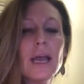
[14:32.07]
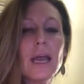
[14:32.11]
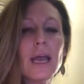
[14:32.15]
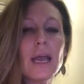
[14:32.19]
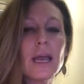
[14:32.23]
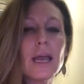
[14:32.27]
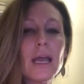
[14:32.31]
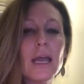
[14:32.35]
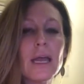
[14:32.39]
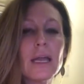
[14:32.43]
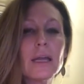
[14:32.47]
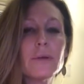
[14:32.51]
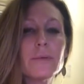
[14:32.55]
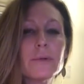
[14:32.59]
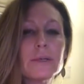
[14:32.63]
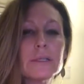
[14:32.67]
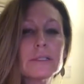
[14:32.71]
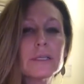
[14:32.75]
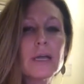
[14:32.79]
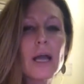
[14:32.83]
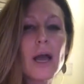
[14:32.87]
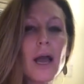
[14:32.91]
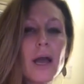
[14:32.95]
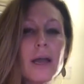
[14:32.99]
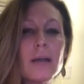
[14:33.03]
And I want to
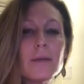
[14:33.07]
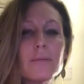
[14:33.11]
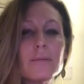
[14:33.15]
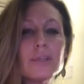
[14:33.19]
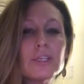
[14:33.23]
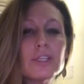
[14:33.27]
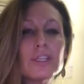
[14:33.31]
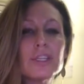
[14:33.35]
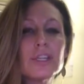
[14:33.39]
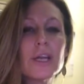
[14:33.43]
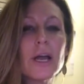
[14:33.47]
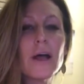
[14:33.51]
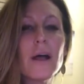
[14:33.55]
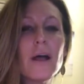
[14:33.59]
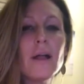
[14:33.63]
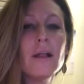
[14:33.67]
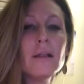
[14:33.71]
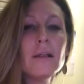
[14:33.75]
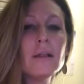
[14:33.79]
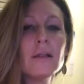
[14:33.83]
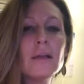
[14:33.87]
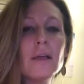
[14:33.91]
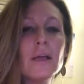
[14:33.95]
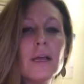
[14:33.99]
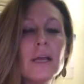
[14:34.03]
say hi to
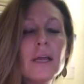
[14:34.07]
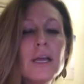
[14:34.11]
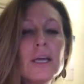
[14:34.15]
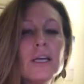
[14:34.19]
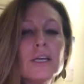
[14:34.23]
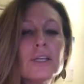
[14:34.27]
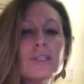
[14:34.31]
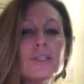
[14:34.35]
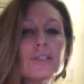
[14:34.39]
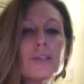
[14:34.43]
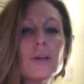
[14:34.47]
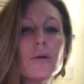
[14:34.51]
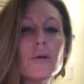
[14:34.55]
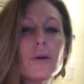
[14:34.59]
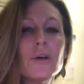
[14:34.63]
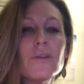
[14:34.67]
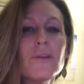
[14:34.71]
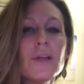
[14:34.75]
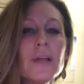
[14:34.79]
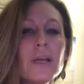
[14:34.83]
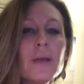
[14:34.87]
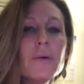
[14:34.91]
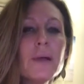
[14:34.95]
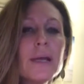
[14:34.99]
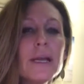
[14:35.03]
Michelle. So if
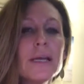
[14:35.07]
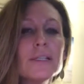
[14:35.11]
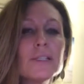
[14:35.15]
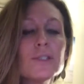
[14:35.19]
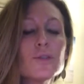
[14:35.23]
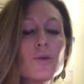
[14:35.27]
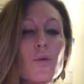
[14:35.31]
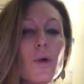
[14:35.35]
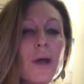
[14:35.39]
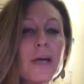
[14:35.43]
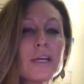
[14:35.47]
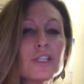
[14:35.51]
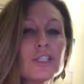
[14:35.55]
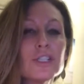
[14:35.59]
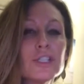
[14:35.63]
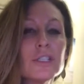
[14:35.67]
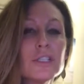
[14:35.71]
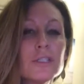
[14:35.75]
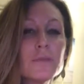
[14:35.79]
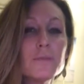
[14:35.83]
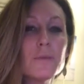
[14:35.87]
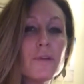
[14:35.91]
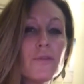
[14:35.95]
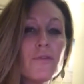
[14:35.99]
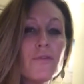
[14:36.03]
anyone has
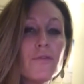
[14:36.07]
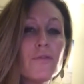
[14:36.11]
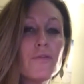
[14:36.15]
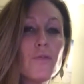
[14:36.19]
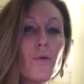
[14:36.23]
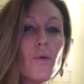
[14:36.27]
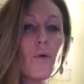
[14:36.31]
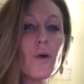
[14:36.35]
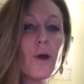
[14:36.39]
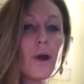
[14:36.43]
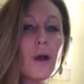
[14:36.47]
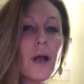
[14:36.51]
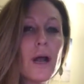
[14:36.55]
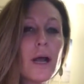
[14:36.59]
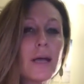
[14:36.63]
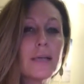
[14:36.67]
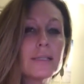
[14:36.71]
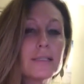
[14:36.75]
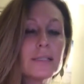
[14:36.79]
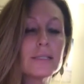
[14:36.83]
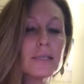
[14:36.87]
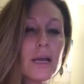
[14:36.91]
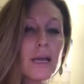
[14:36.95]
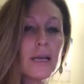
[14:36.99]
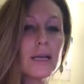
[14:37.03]
questions before I
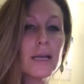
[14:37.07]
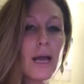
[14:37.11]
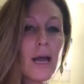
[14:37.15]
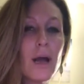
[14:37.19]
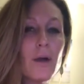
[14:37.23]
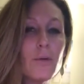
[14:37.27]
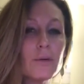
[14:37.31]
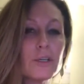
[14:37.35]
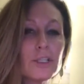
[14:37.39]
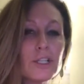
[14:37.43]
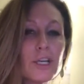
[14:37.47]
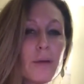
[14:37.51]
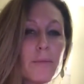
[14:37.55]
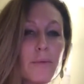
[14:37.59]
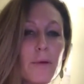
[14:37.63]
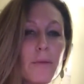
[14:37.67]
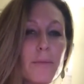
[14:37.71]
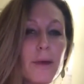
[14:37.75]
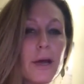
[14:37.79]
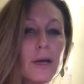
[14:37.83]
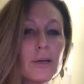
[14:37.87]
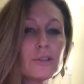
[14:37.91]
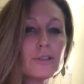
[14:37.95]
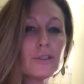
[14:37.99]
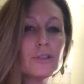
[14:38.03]
sign out, which I'm
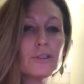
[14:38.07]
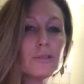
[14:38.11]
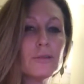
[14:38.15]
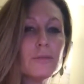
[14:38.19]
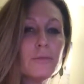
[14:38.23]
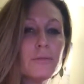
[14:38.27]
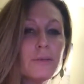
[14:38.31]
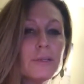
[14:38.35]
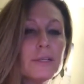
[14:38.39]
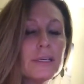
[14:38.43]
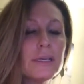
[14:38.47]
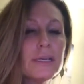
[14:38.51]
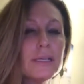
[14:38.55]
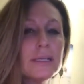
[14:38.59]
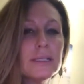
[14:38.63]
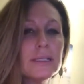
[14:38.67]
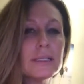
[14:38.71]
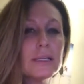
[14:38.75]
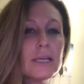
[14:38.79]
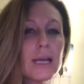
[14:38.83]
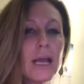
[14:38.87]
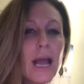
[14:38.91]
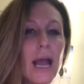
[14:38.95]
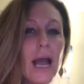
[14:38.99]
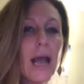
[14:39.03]
about to, please
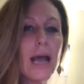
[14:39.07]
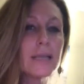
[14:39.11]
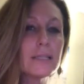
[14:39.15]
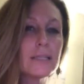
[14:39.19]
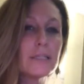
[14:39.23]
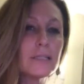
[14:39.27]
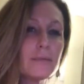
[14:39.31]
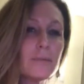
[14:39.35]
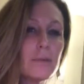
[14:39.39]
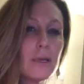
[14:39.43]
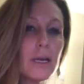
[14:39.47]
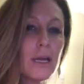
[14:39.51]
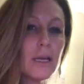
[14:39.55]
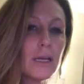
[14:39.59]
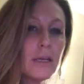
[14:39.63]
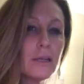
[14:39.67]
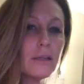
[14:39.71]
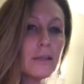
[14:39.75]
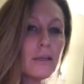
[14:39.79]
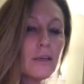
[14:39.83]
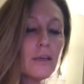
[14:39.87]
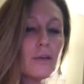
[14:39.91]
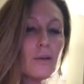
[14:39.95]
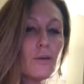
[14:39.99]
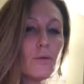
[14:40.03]
ask me
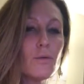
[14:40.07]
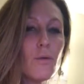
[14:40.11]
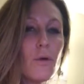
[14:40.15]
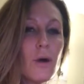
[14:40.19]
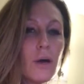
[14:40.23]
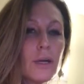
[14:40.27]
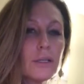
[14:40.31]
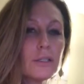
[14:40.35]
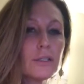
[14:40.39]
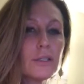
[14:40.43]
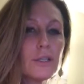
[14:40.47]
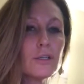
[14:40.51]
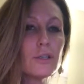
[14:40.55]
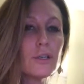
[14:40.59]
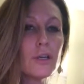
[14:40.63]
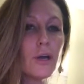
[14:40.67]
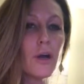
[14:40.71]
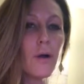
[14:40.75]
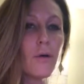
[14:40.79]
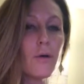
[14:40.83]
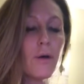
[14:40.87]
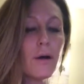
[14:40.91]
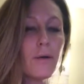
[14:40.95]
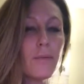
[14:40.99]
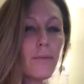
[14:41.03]
anything you want to
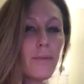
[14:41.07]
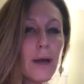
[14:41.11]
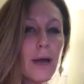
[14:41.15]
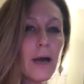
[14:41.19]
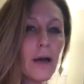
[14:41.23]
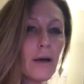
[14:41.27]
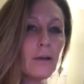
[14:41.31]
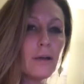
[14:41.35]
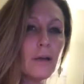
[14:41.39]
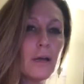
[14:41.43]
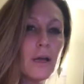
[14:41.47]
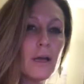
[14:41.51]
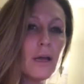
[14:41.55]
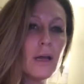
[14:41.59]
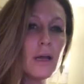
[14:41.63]
know about